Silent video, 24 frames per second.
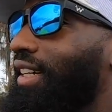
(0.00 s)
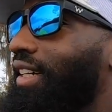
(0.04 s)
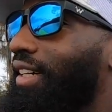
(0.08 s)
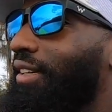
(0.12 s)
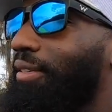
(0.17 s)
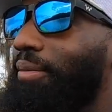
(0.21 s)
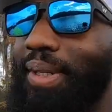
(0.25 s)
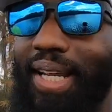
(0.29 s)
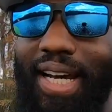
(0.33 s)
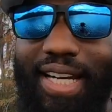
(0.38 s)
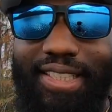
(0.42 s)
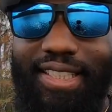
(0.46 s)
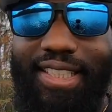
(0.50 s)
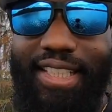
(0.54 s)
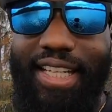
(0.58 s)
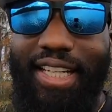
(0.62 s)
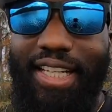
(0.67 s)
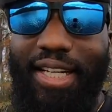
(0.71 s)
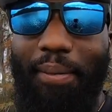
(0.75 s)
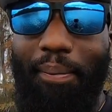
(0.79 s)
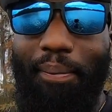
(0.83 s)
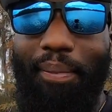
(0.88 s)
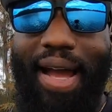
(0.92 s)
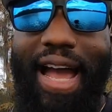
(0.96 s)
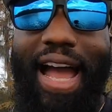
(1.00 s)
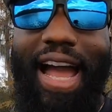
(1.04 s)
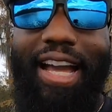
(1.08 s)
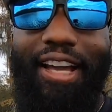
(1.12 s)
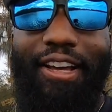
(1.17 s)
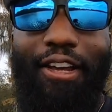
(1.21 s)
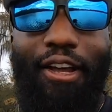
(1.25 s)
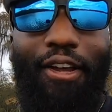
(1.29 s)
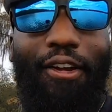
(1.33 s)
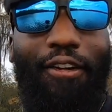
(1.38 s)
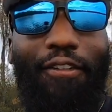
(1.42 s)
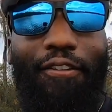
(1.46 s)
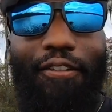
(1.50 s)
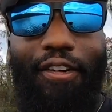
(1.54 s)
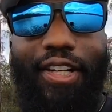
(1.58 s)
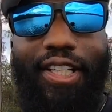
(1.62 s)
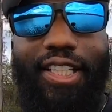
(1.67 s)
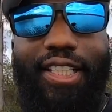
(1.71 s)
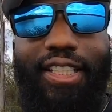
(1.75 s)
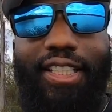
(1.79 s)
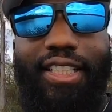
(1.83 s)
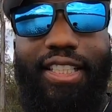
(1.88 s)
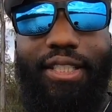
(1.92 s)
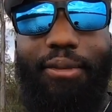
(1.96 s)
I'm not saying I'm back for
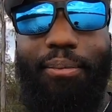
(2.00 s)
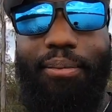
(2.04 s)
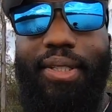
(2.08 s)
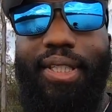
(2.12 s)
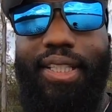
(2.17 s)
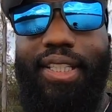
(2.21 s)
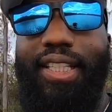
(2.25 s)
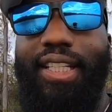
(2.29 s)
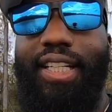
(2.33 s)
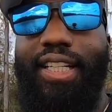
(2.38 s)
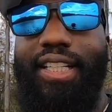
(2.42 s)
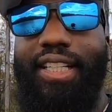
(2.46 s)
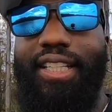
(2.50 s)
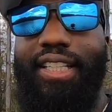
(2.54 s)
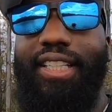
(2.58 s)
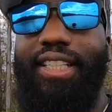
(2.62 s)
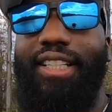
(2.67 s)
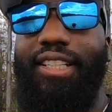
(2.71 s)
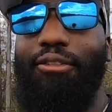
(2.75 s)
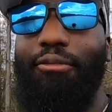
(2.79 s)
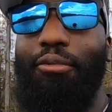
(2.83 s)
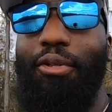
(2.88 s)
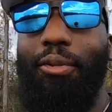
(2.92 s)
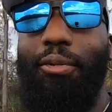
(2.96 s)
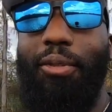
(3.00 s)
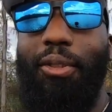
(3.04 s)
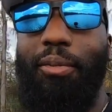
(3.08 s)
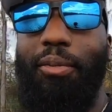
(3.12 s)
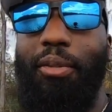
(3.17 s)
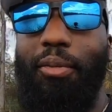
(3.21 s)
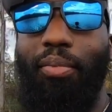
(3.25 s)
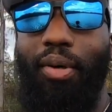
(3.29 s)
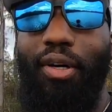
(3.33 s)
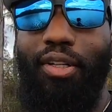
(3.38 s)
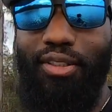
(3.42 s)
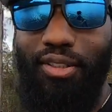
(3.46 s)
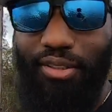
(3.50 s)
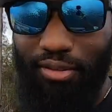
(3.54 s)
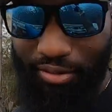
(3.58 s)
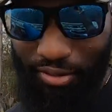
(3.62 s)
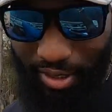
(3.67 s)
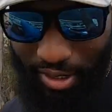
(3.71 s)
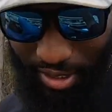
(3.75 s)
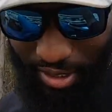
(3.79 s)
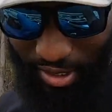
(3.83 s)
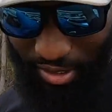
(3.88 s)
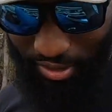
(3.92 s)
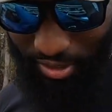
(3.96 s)
good, but we will be posting
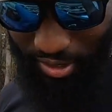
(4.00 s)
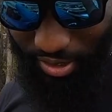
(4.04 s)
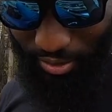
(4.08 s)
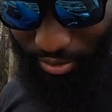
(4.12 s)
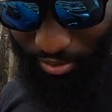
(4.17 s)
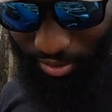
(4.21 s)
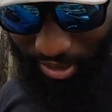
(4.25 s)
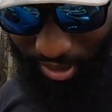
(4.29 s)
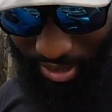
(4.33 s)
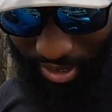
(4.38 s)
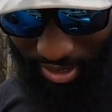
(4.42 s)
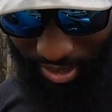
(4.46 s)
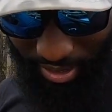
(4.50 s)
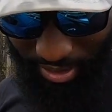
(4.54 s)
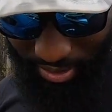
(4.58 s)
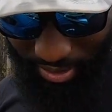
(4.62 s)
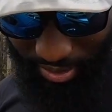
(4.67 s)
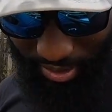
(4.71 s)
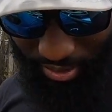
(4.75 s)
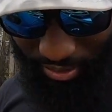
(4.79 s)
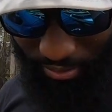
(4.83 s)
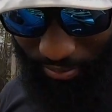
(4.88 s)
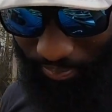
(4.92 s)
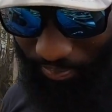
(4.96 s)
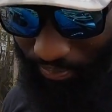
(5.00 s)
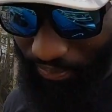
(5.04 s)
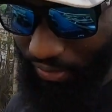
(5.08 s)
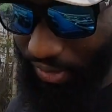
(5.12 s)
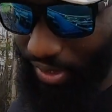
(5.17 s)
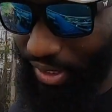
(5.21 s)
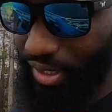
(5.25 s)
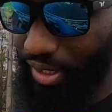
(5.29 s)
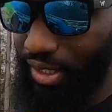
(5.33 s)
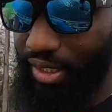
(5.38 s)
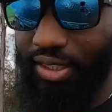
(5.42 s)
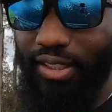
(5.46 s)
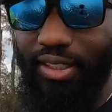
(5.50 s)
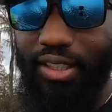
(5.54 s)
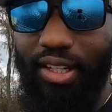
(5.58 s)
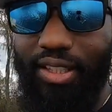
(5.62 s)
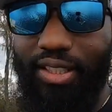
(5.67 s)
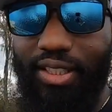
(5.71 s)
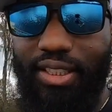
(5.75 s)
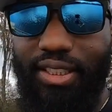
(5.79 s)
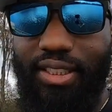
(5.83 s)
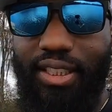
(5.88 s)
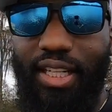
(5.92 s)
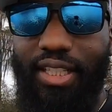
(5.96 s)
videos as we can. So y'all
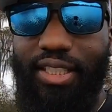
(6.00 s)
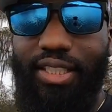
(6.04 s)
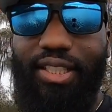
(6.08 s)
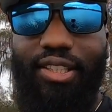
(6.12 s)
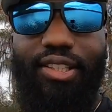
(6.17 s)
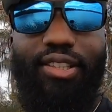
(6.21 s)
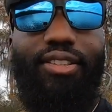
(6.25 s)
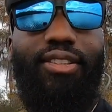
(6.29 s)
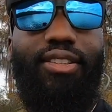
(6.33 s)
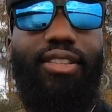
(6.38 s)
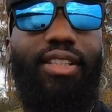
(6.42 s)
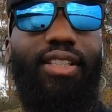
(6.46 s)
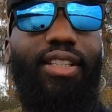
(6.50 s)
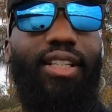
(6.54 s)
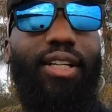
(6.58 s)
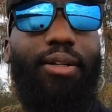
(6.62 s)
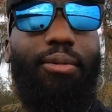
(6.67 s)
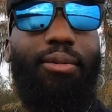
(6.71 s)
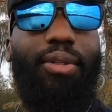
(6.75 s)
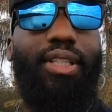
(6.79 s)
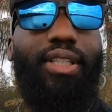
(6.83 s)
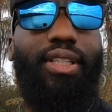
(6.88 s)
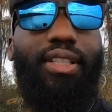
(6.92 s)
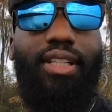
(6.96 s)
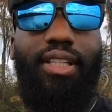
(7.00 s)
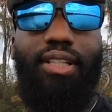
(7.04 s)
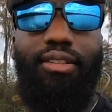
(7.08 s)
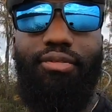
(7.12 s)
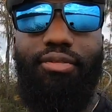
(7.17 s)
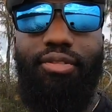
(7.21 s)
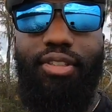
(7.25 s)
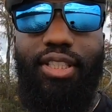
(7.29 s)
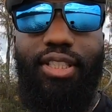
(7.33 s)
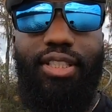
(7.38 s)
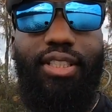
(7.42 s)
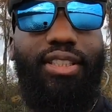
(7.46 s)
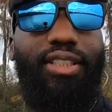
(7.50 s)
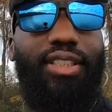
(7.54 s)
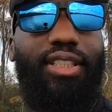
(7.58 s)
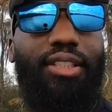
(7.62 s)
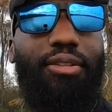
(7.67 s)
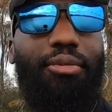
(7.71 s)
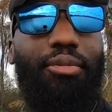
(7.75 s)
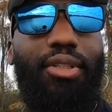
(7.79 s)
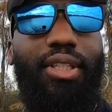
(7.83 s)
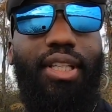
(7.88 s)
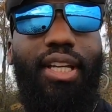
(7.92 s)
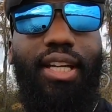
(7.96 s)
just stay tuned, and uh, we're gonna keep fishing, see
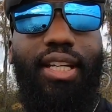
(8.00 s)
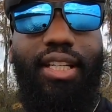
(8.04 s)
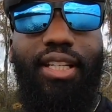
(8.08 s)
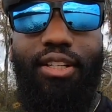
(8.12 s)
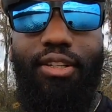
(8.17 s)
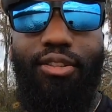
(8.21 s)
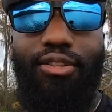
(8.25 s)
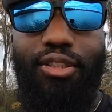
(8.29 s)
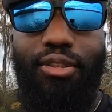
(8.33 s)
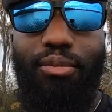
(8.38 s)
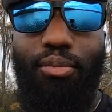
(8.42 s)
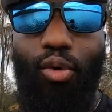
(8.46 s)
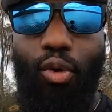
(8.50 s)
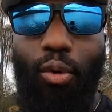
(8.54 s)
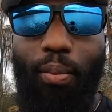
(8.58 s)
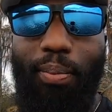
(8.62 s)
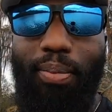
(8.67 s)
if we can't get on some more